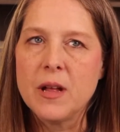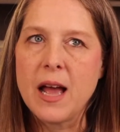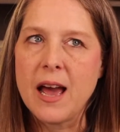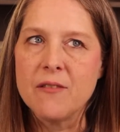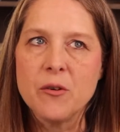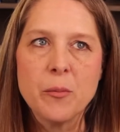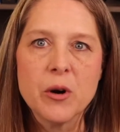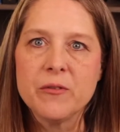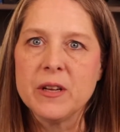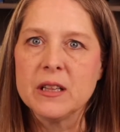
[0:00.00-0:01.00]
have a
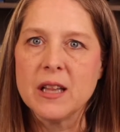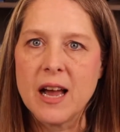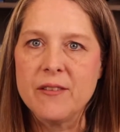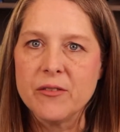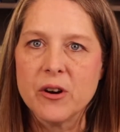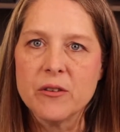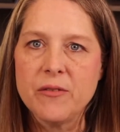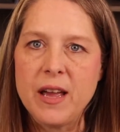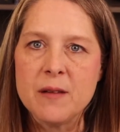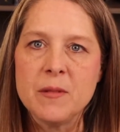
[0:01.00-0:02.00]
perfect life for her
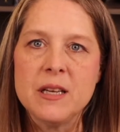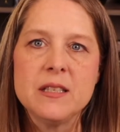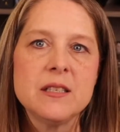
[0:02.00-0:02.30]
family.